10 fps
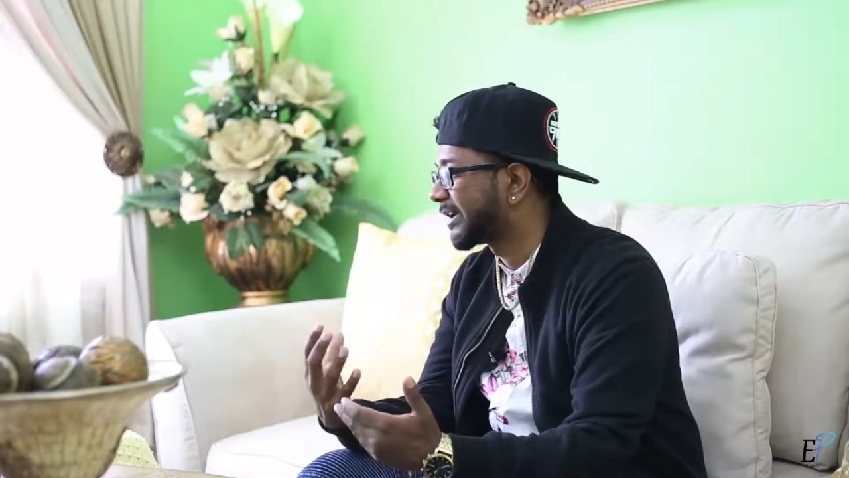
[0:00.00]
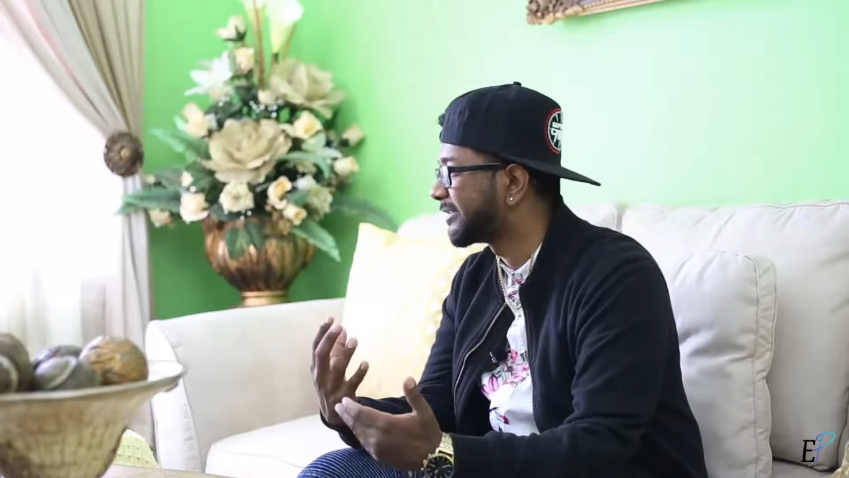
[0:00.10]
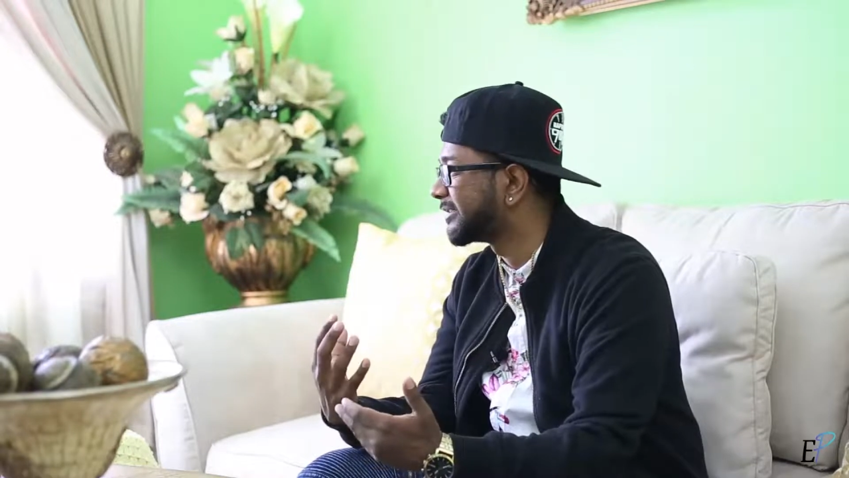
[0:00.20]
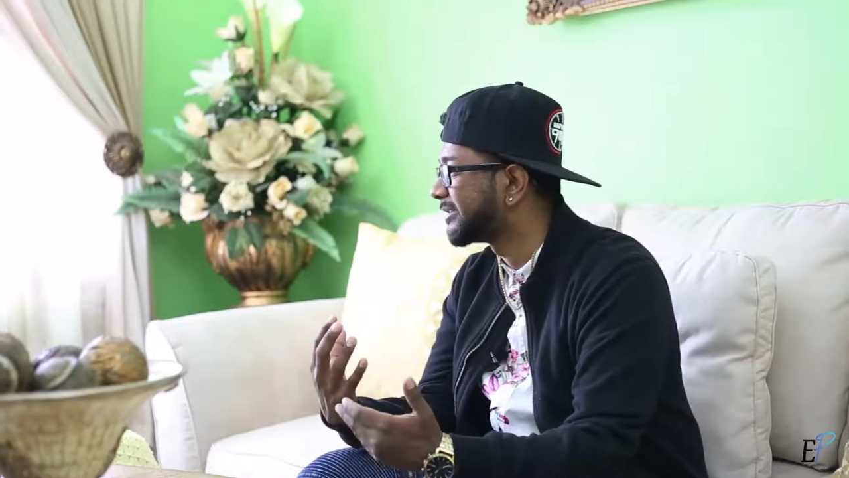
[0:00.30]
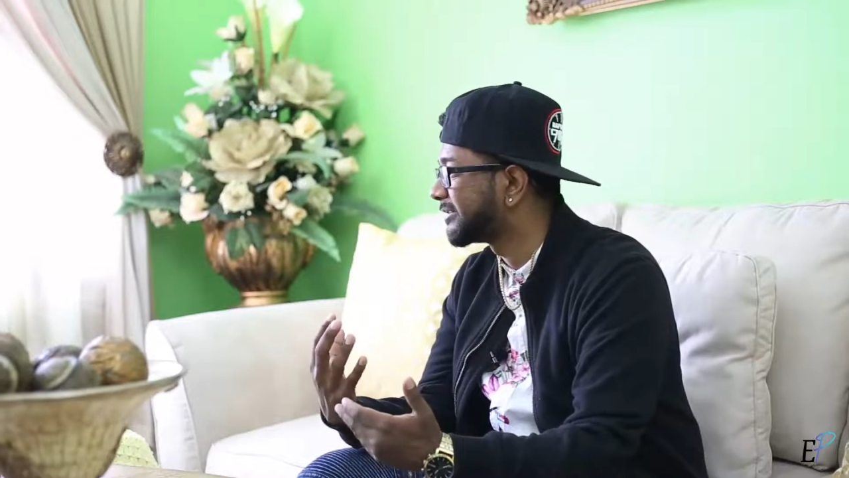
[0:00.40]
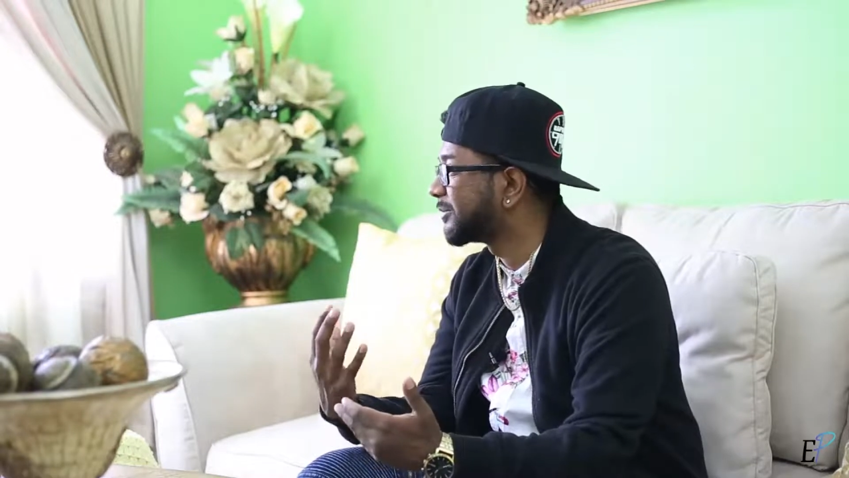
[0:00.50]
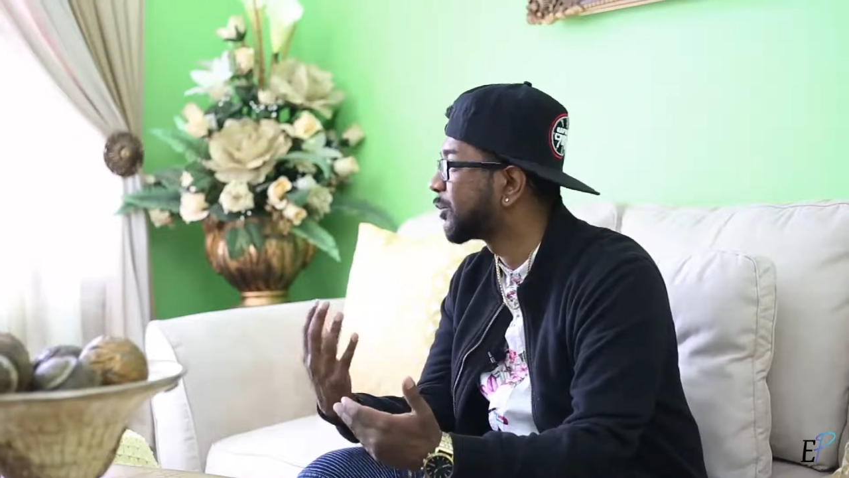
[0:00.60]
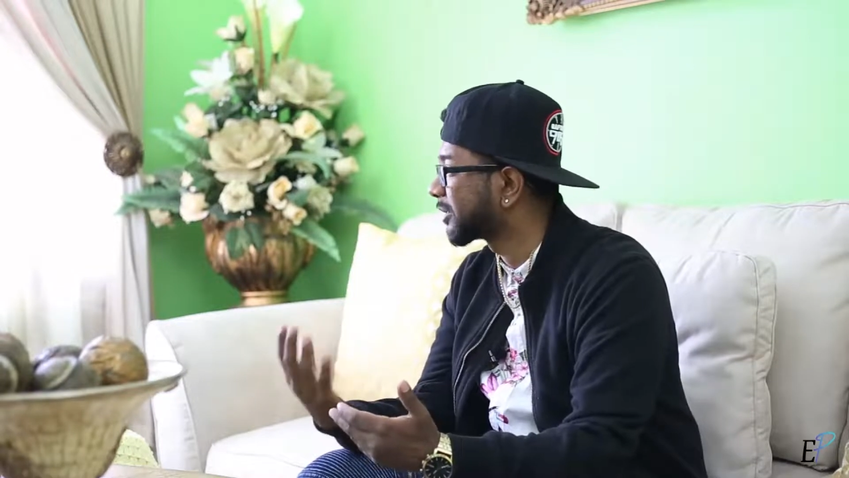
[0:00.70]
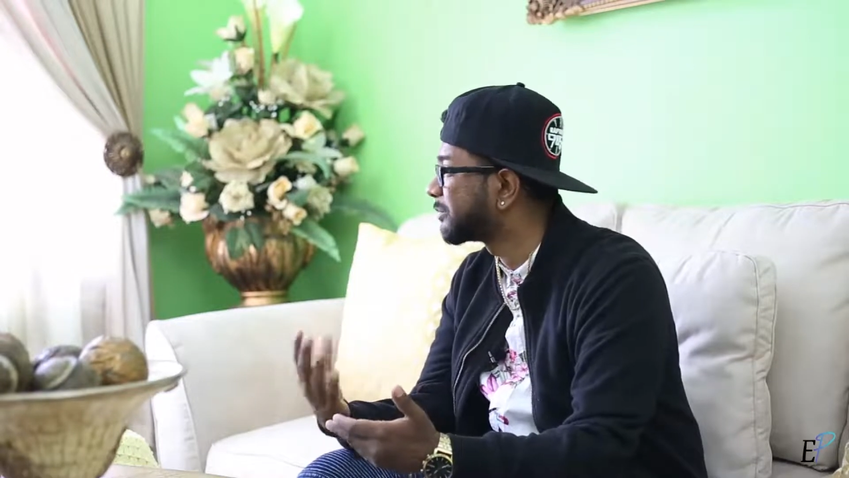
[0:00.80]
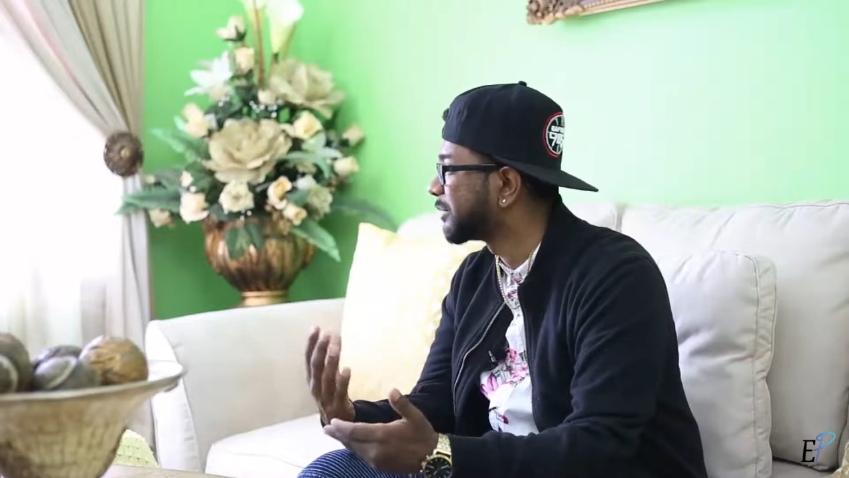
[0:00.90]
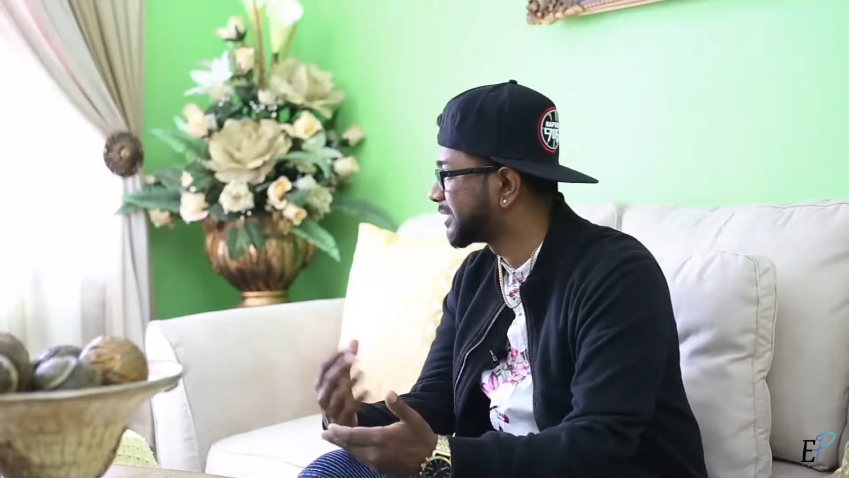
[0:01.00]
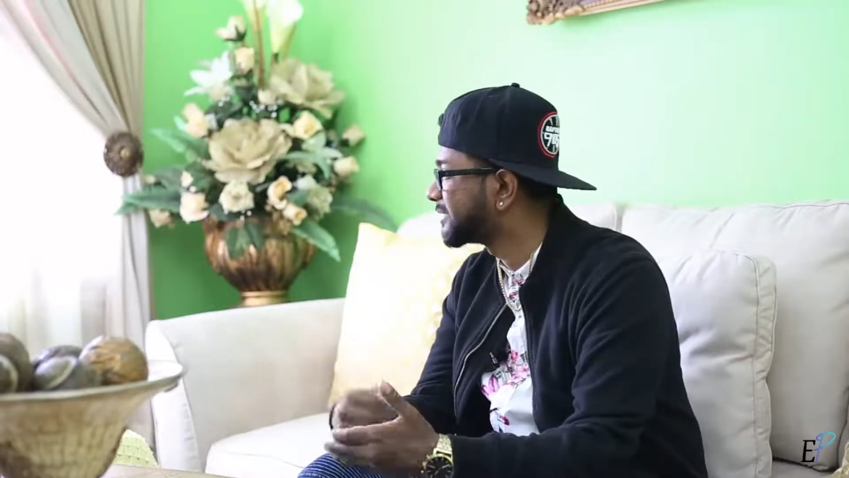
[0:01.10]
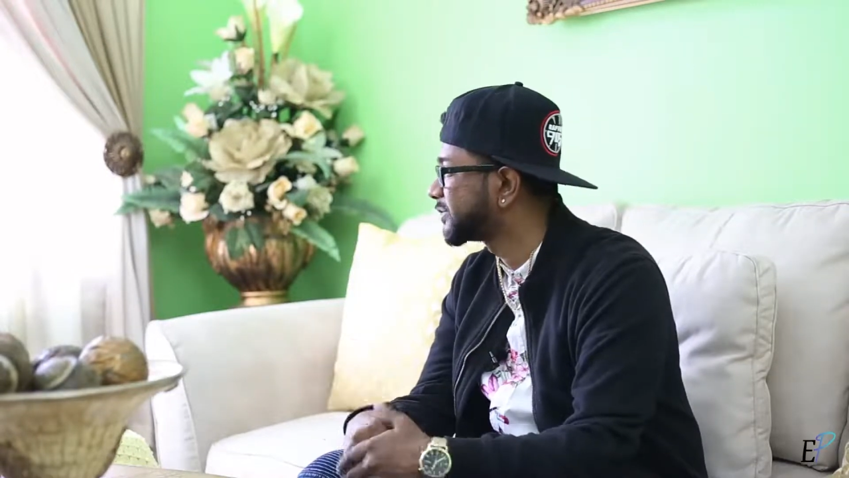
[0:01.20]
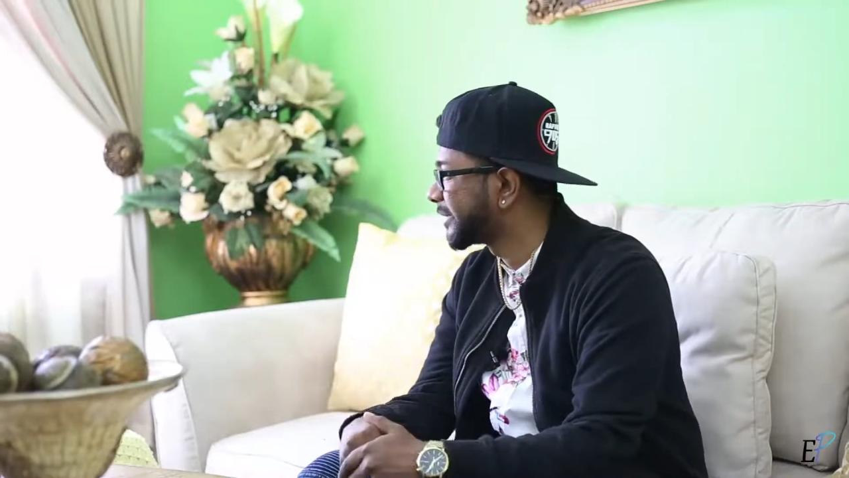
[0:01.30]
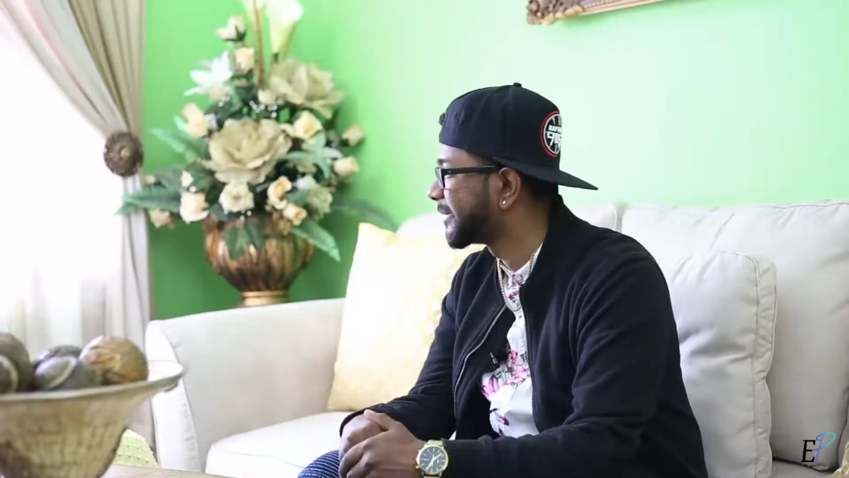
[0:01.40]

and the work you put into it.